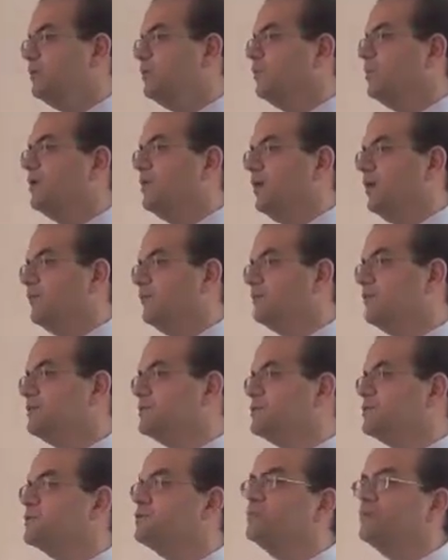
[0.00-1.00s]
We often
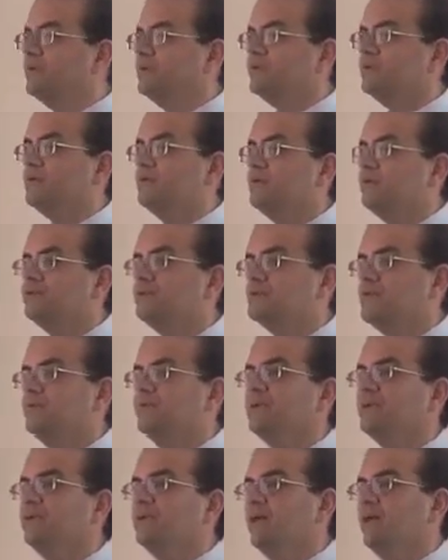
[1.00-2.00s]
assume it. When
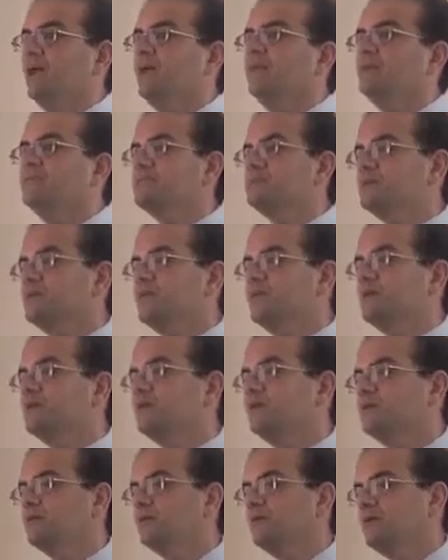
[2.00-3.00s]
somebody comes
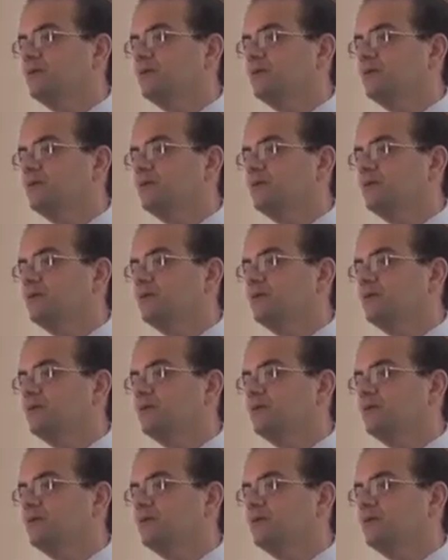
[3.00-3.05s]
in